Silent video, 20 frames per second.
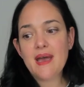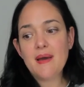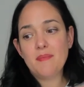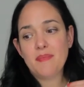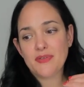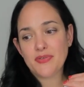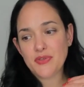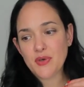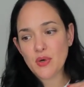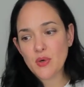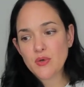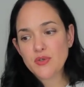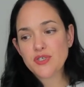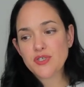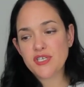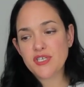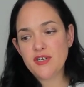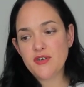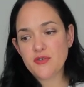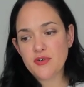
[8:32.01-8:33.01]
But those
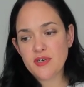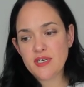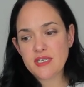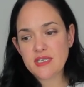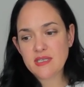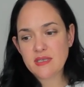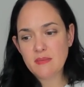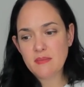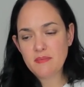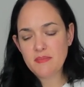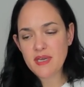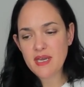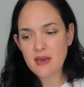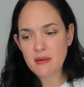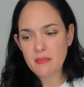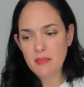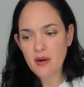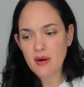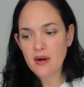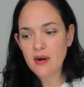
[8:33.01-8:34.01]
decreases in
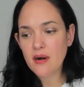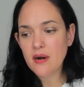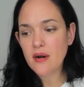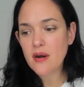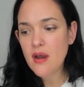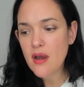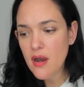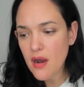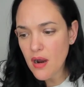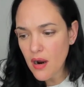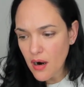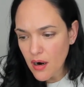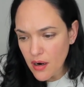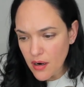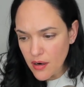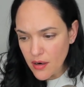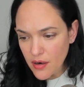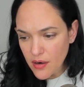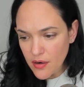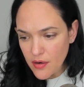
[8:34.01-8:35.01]
BMR
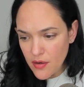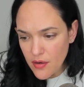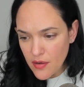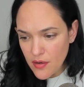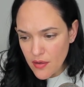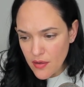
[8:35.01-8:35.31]
are